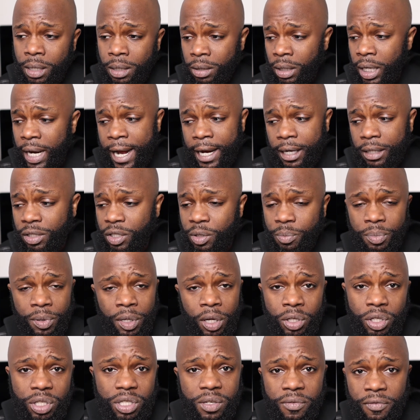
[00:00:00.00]
Like, to be
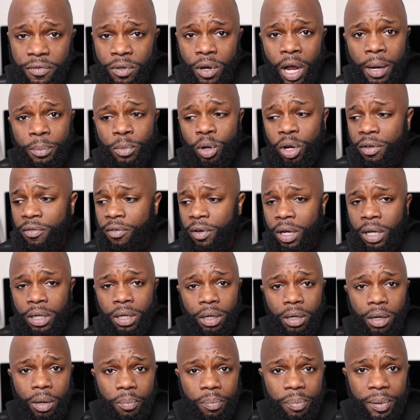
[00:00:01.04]
honest with you, I'm not even going
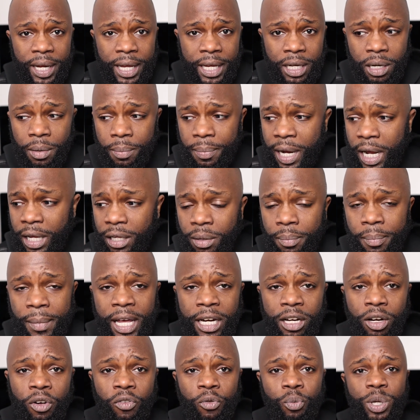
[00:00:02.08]
to complain about the
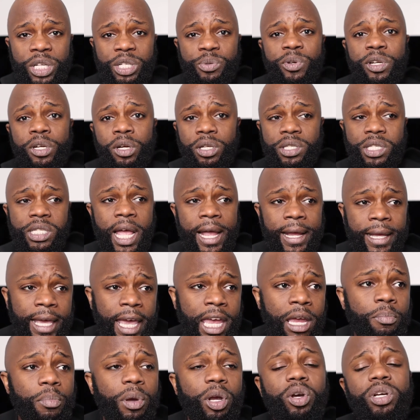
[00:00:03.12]
manner of which we lost that
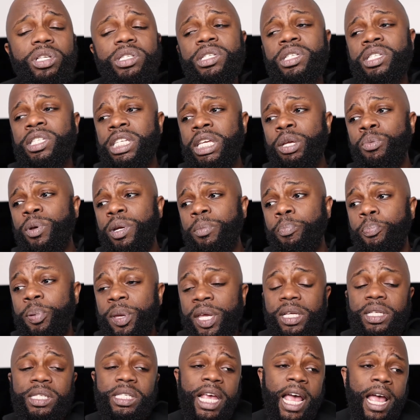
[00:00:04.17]
game, because you see with
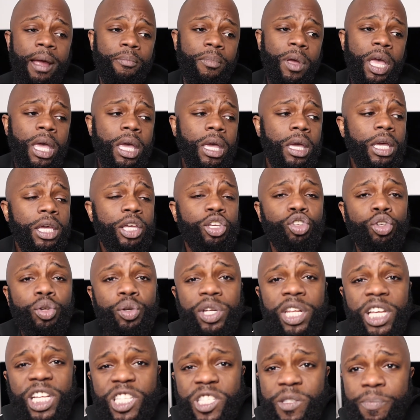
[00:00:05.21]
Big Sam,
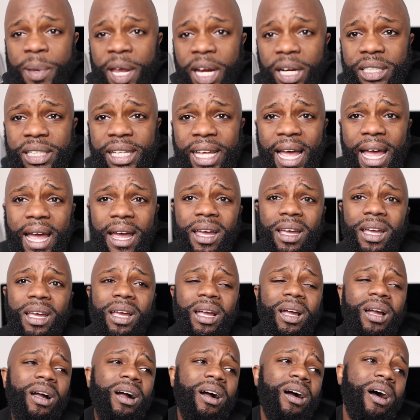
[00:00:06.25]
you'd expect that
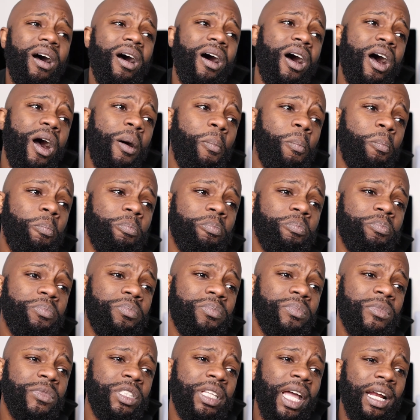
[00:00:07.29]

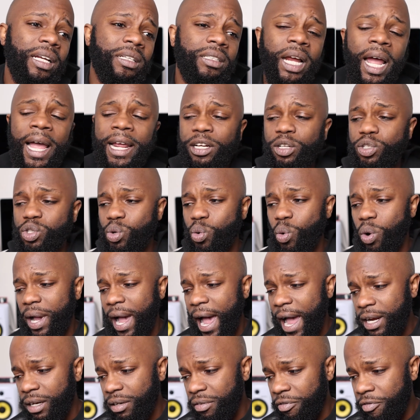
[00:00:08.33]
that dinosaur
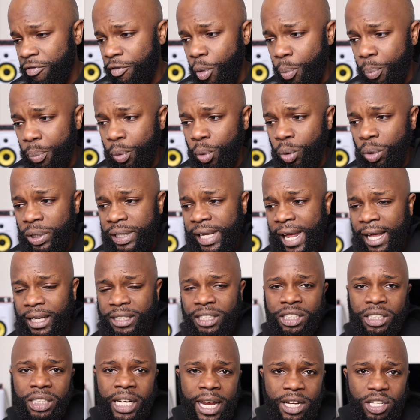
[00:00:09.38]
kind of football, that
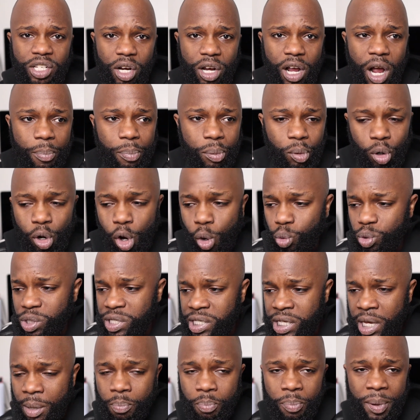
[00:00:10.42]
snatch a couple goals,
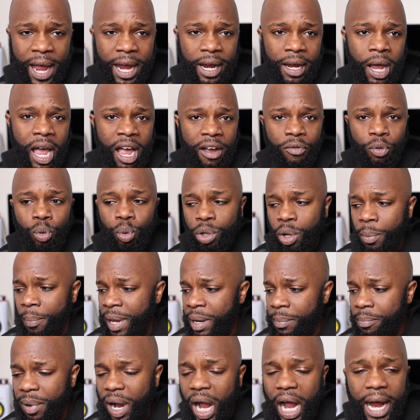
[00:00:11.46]
sit back, have all your
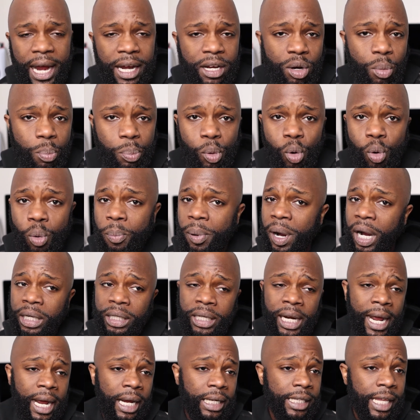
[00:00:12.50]
men behind the ball, but
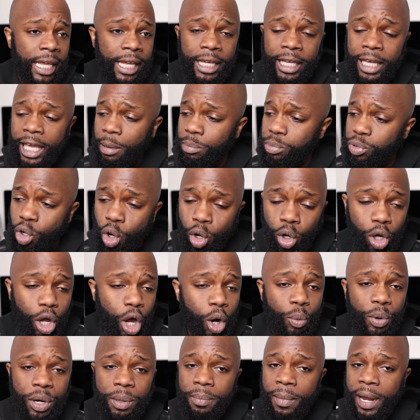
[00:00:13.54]
nah, they kept on
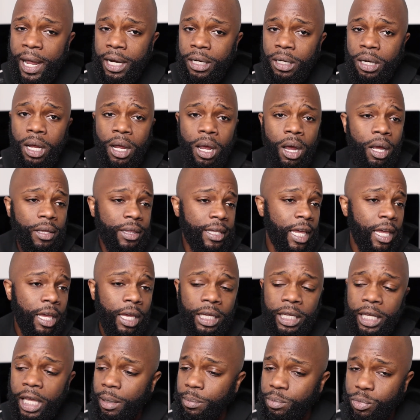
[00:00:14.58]
going, man. They
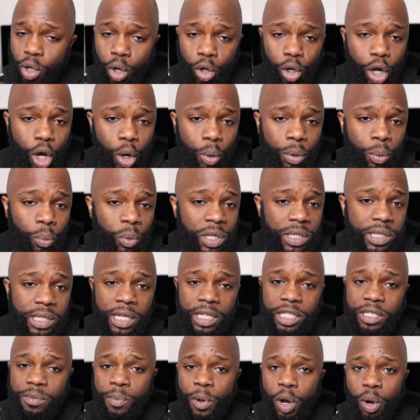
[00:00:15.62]
kept on going. Once
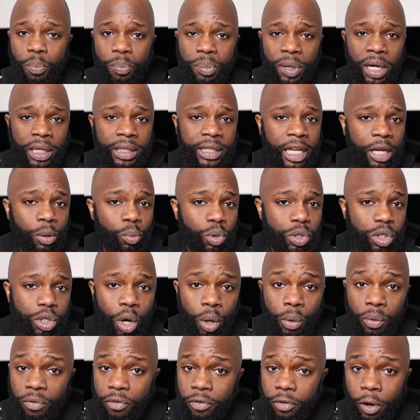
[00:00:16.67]
they smelt blood, they was
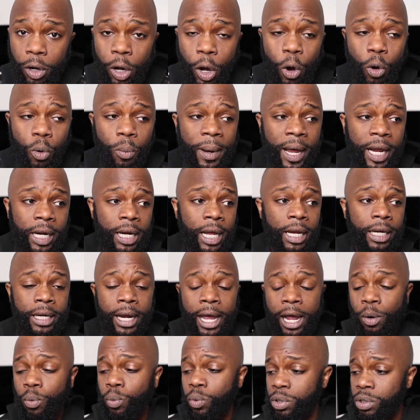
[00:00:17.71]
going for goal, man, and
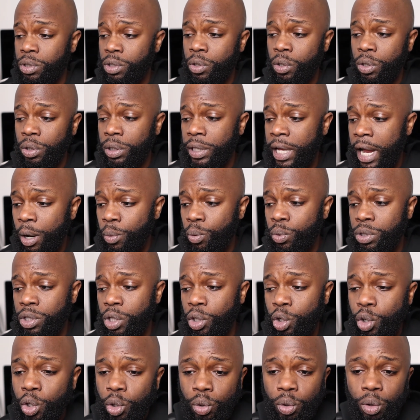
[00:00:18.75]
that was good. That was a
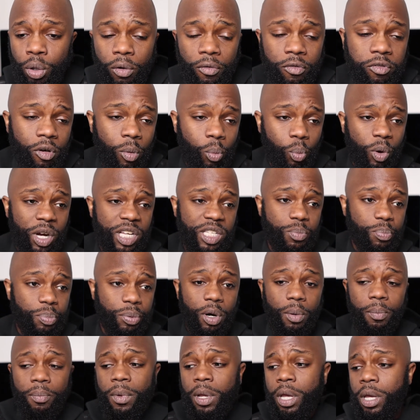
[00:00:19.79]
good look from West
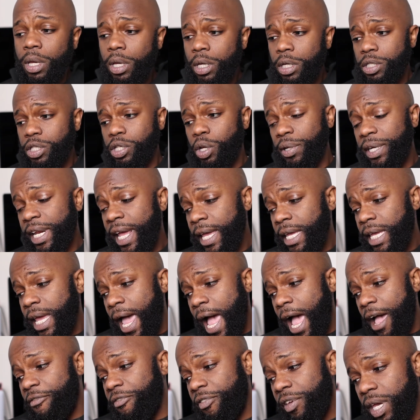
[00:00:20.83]
Brom. So there you
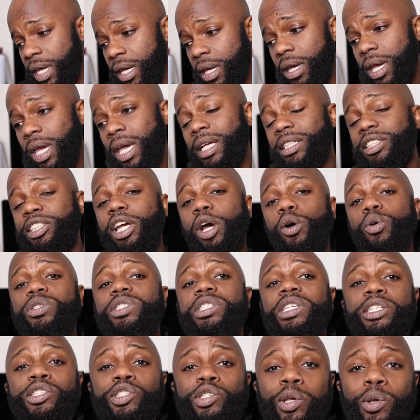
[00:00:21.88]
have it.
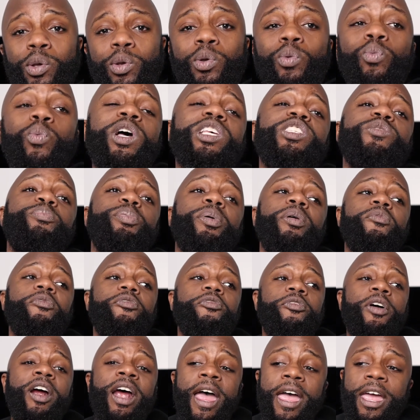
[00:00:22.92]
Chelsea 2, West Brom
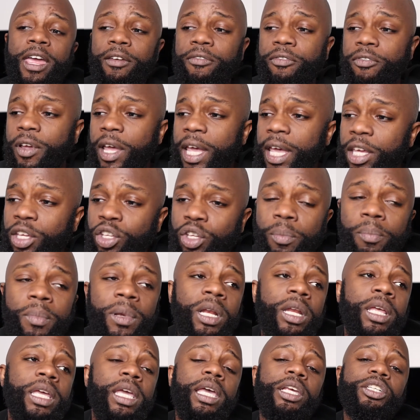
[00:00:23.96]
5,
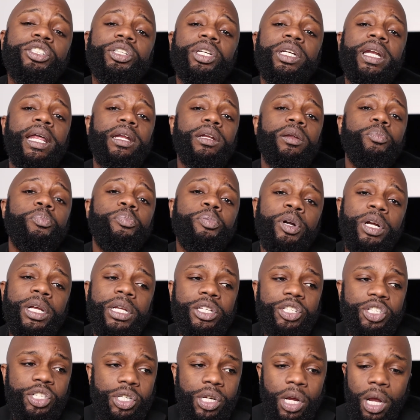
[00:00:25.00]
humiliation at the
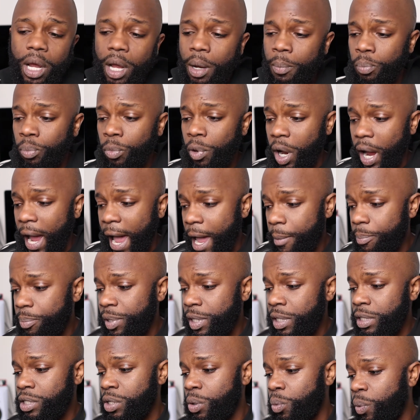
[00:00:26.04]
bridge. Not
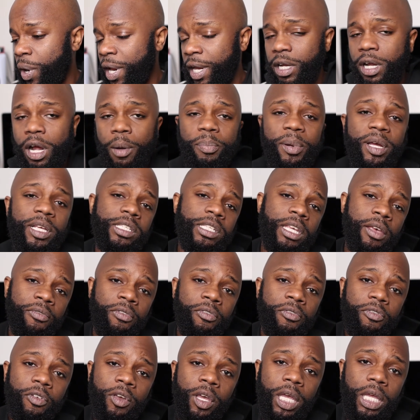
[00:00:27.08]
happy to wake up at
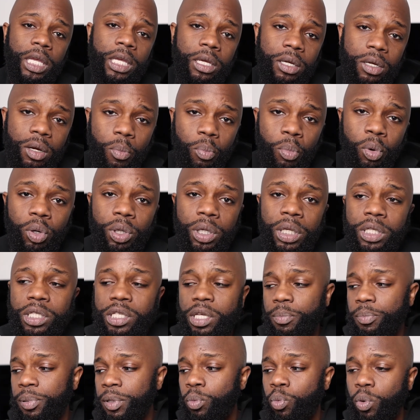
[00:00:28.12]
7:30 in the morning
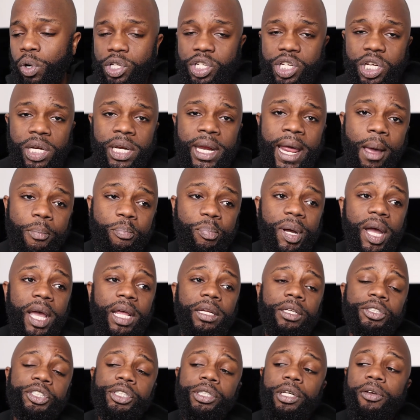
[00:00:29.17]
to be watching that
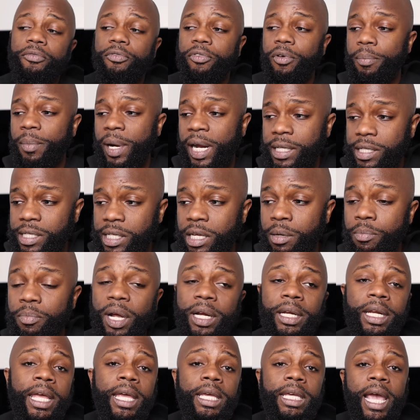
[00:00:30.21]
pile of shit from my team.
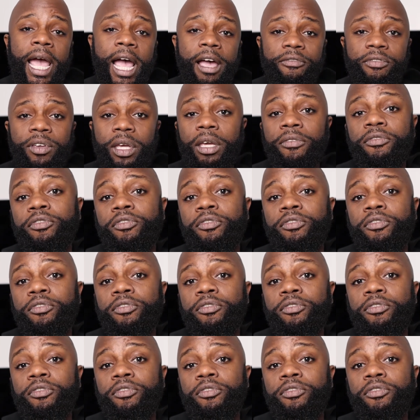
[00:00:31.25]
But there you have it.